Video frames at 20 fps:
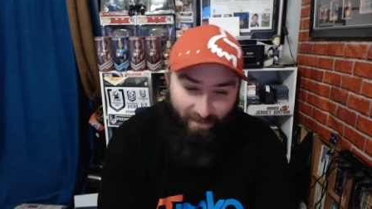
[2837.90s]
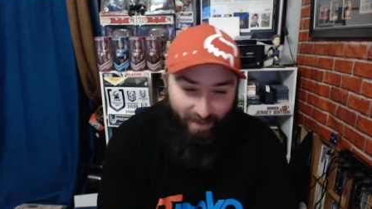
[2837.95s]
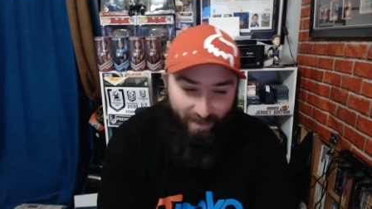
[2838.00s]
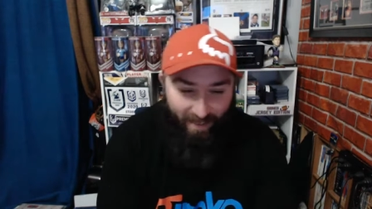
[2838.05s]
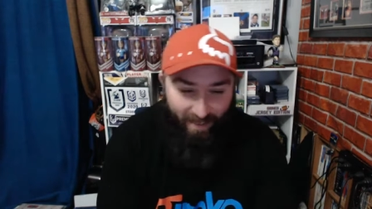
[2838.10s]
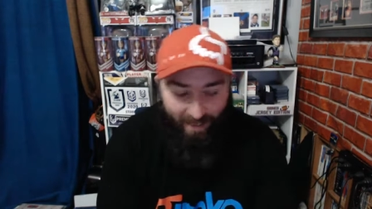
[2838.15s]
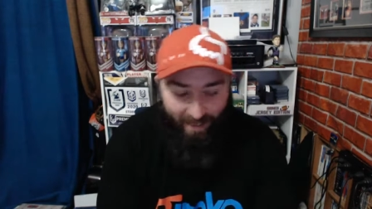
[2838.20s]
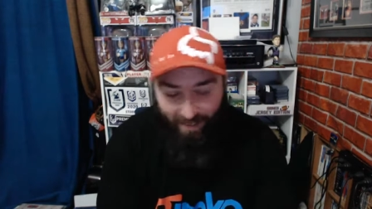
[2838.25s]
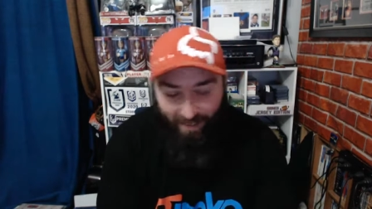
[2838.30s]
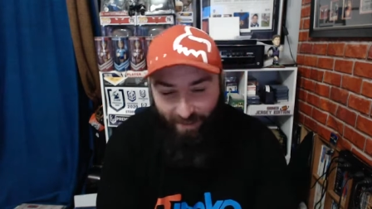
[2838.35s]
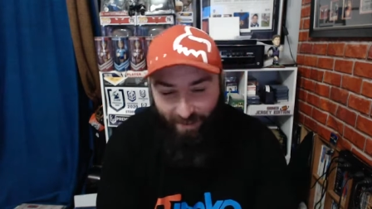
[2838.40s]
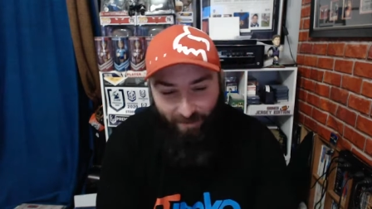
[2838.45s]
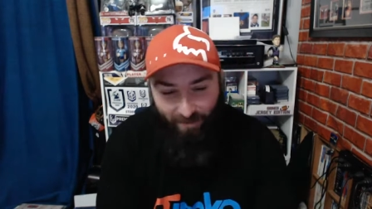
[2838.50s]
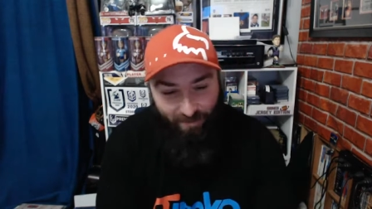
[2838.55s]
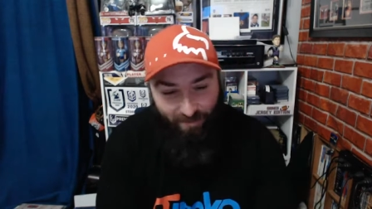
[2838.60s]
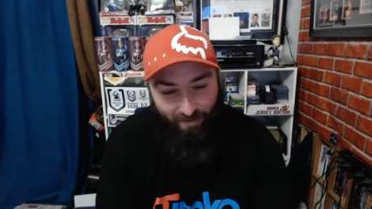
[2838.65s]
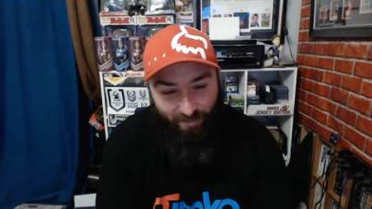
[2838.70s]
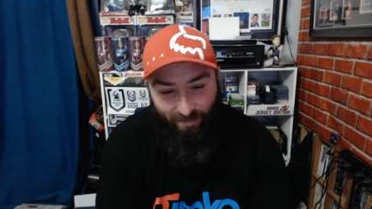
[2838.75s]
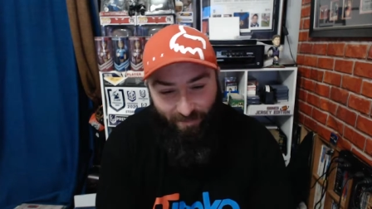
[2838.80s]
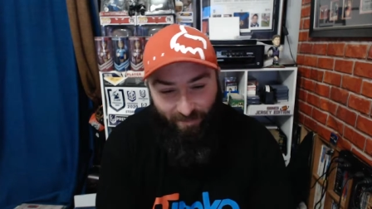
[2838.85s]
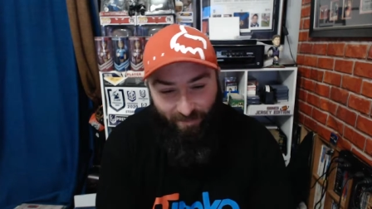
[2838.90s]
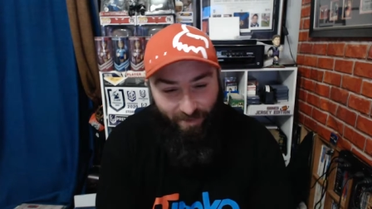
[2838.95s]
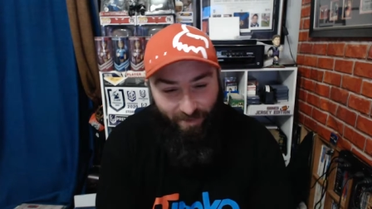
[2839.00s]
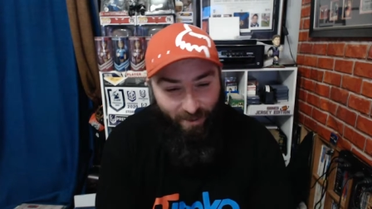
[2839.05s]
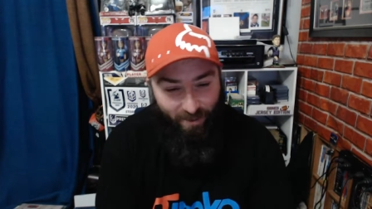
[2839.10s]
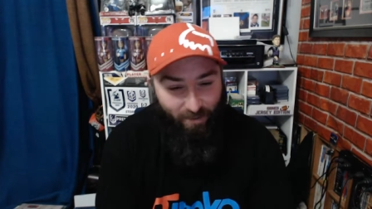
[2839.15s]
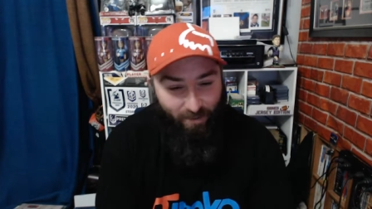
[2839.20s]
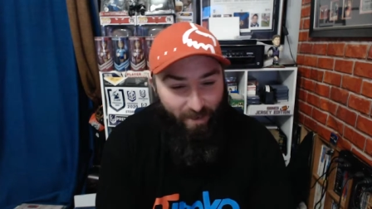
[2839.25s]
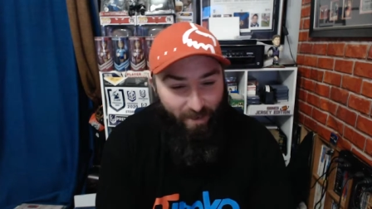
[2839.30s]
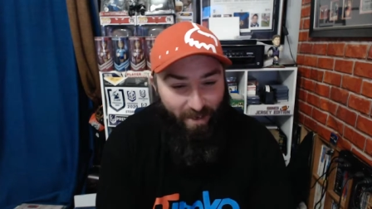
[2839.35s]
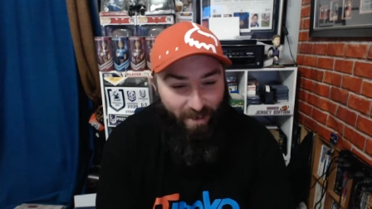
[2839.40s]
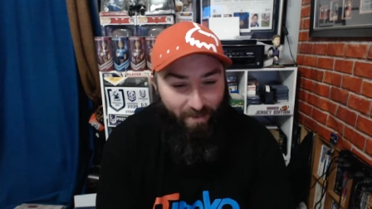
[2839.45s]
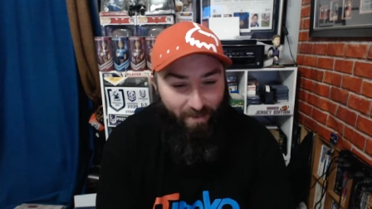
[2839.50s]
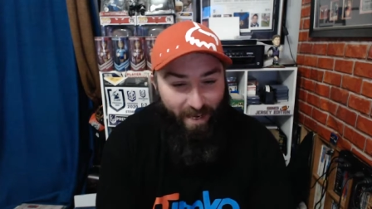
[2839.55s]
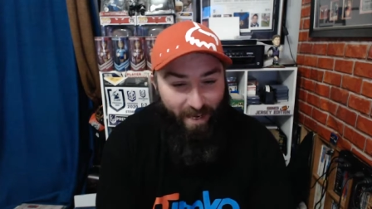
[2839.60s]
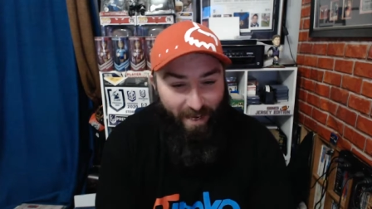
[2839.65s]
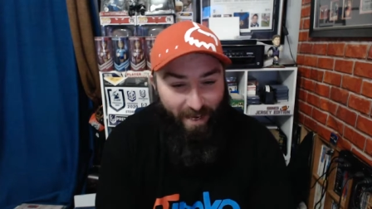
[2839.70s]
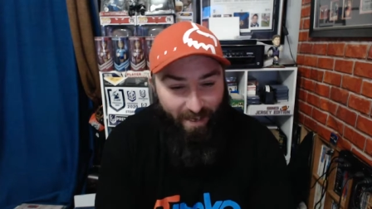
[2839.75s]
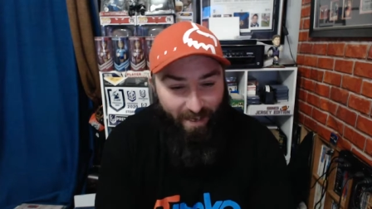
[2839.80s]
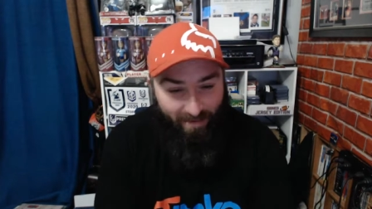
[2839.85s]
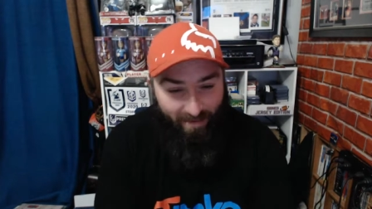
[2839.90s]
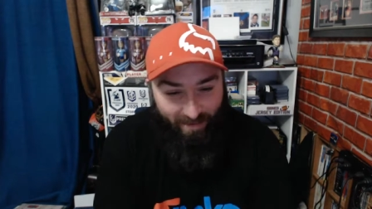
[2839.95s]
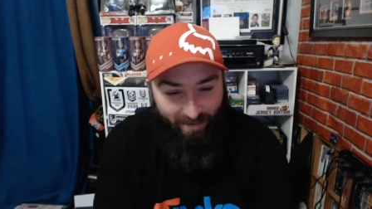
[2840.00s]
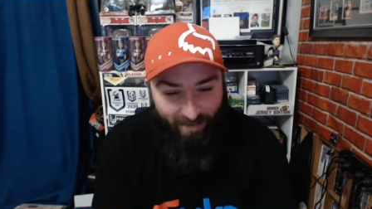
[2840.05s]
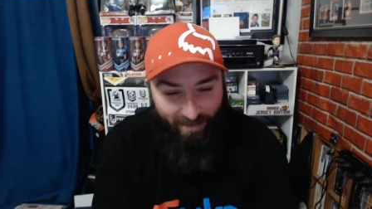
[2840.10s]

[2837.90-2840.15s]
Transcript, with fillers: and it took me about